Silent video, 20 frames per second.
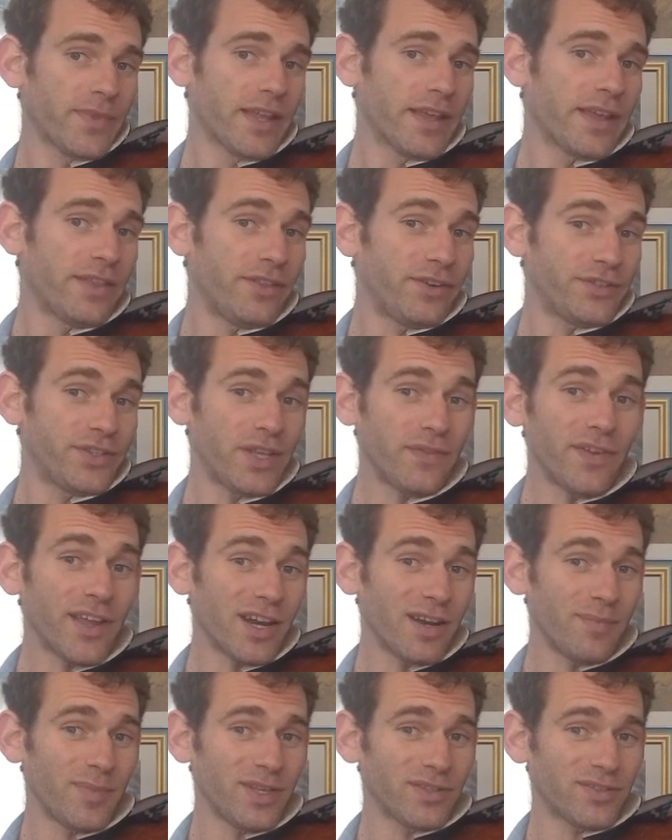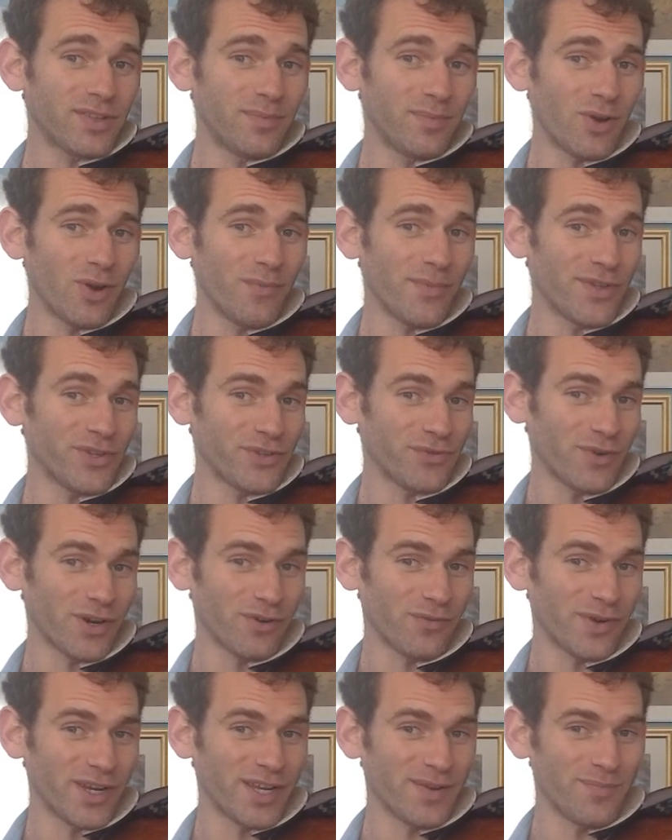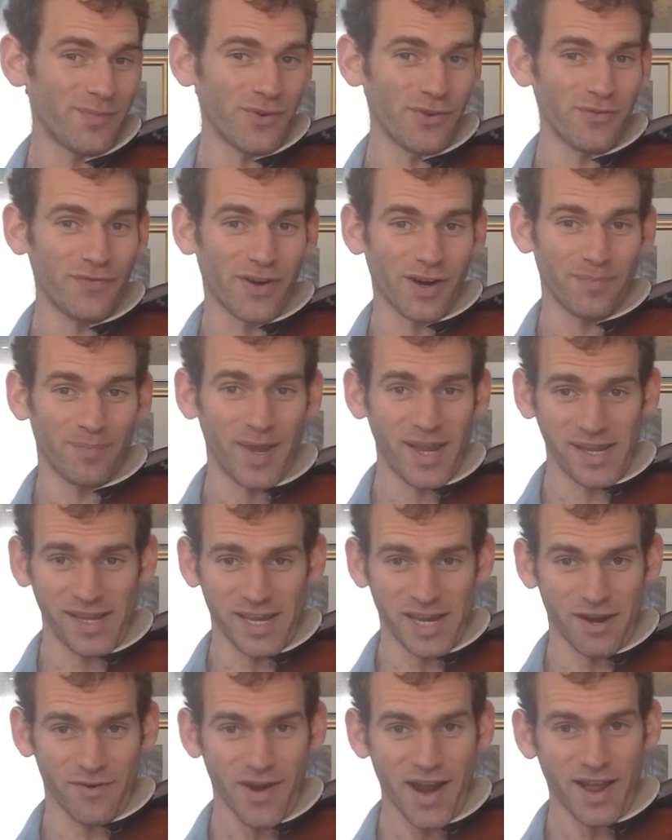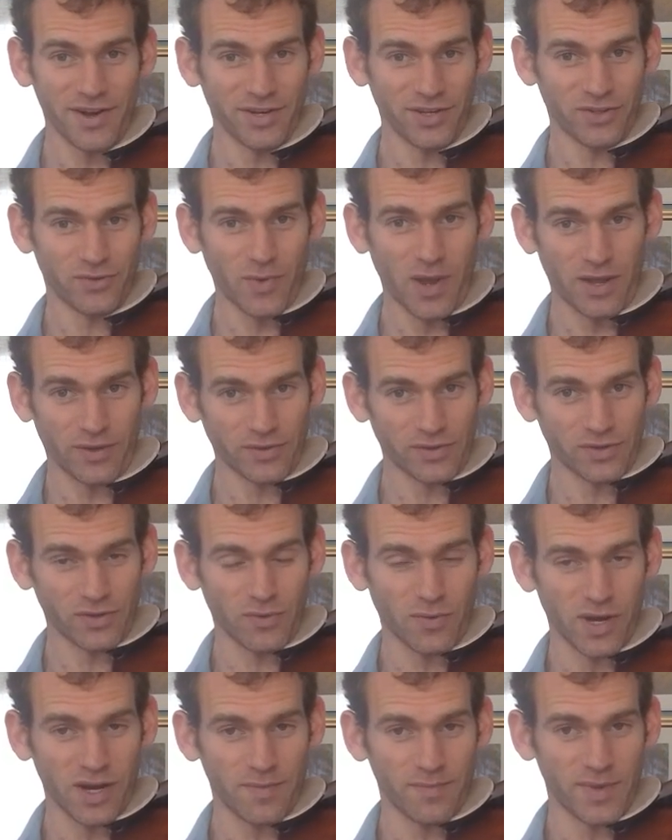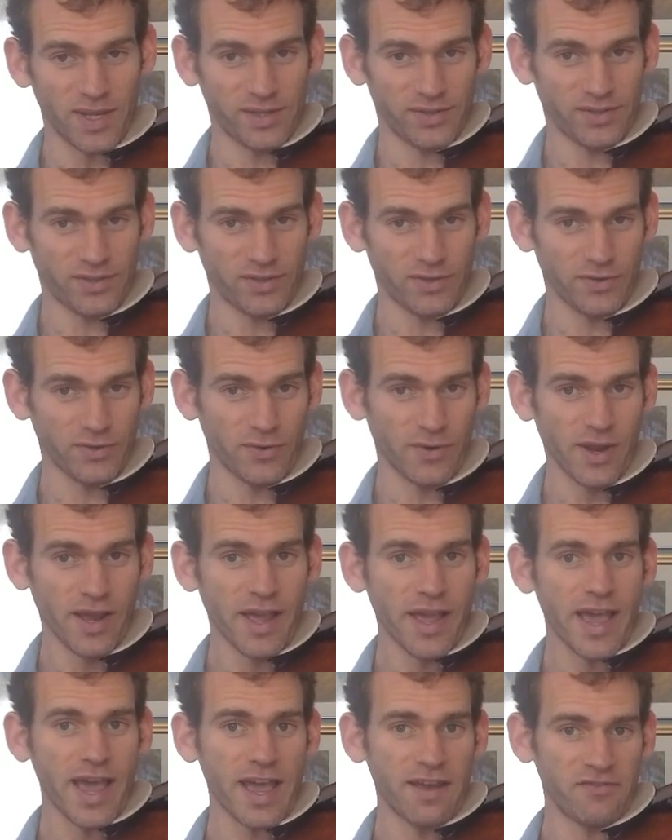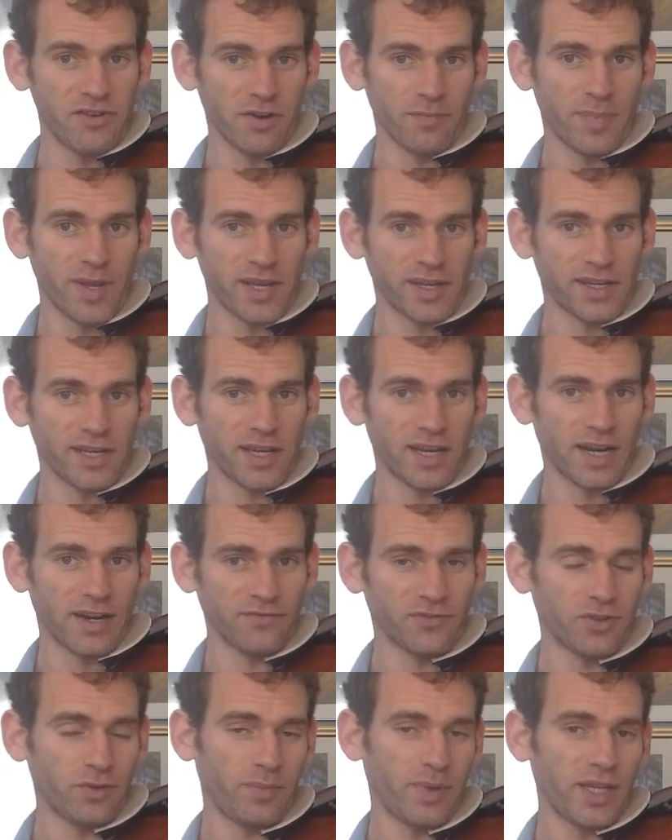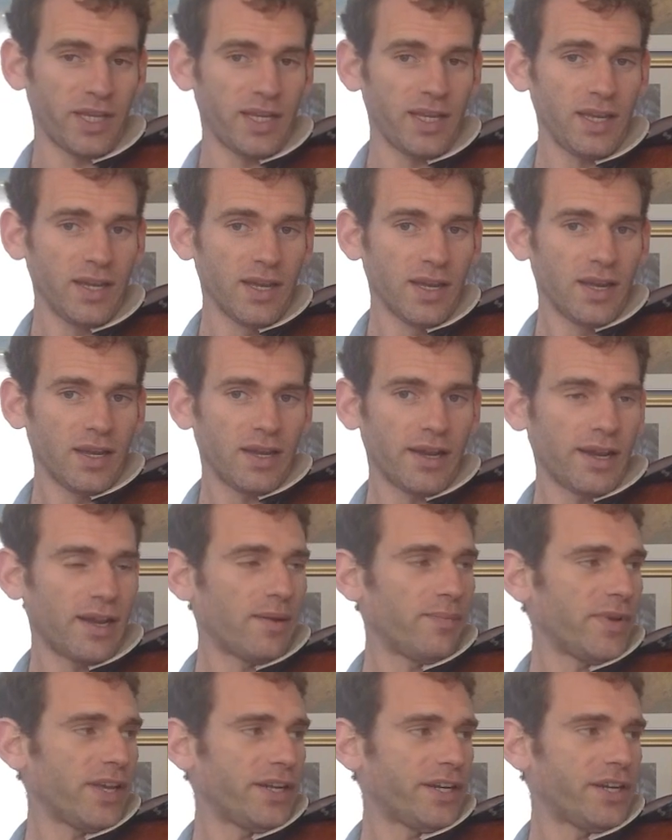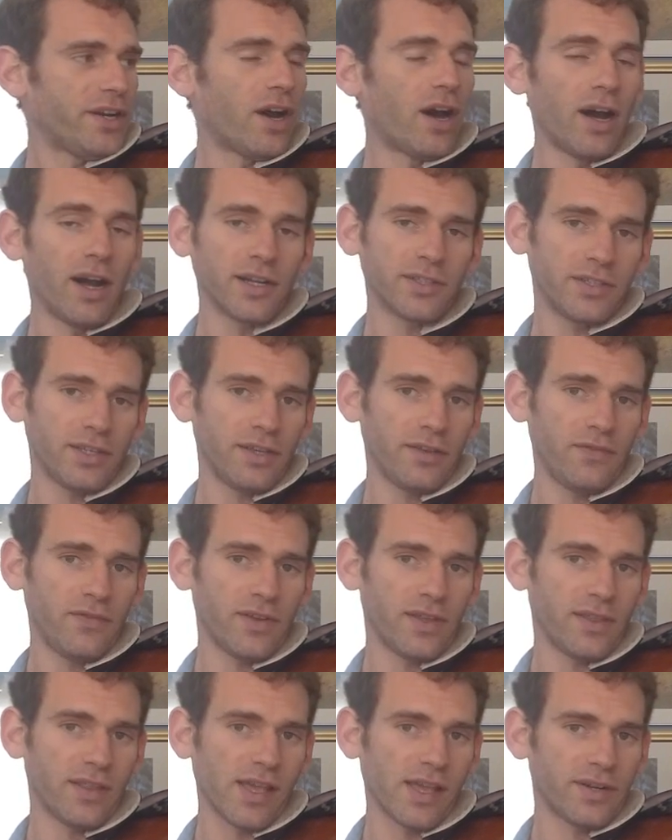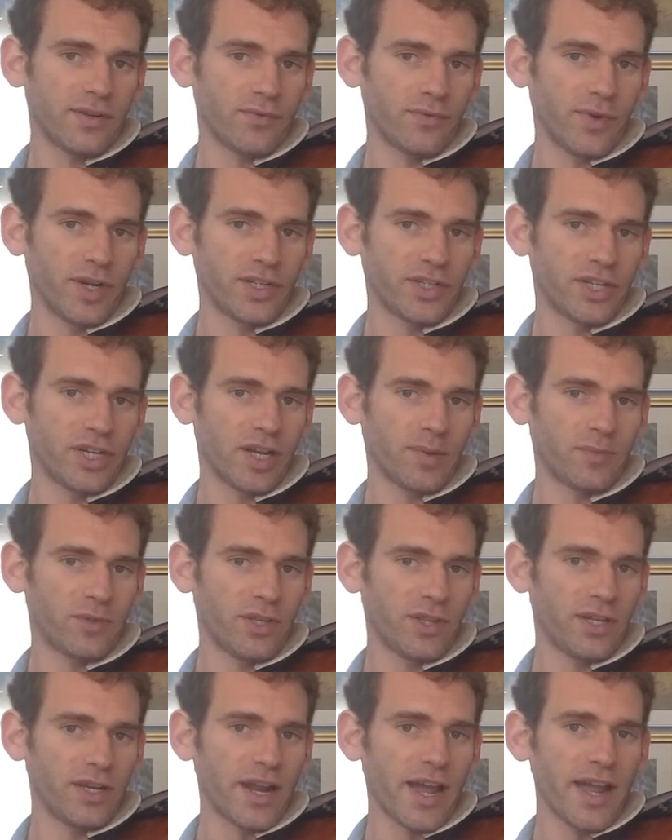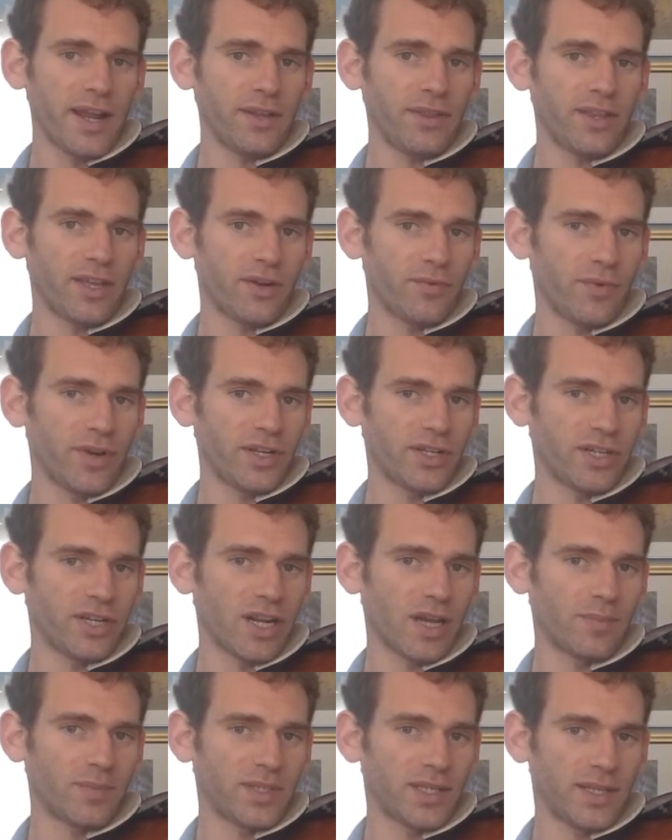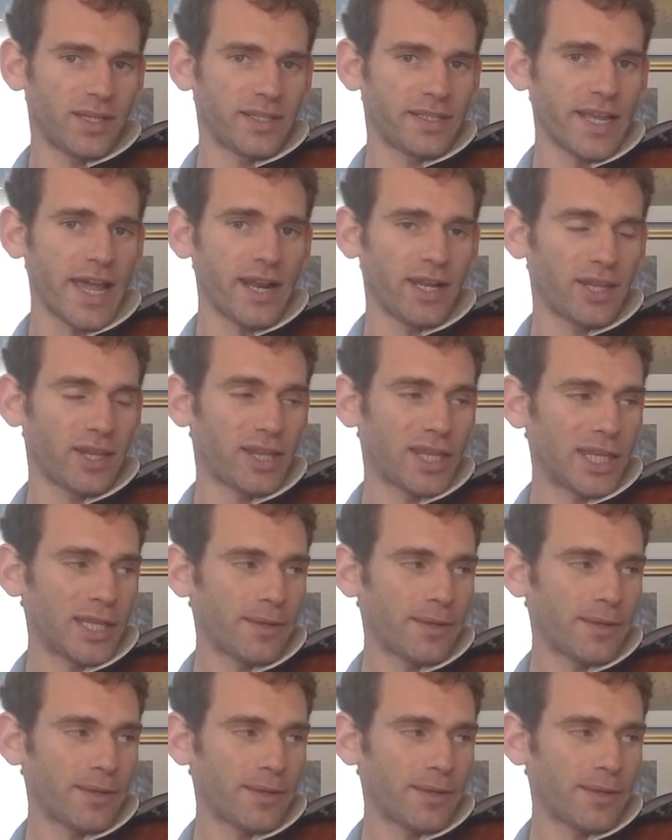And there's even going to be some moments where we move our pinky around as well. So what it means to have your pinky comfortably in an octave and then reach it up to the 9th and reach it up to the 10th.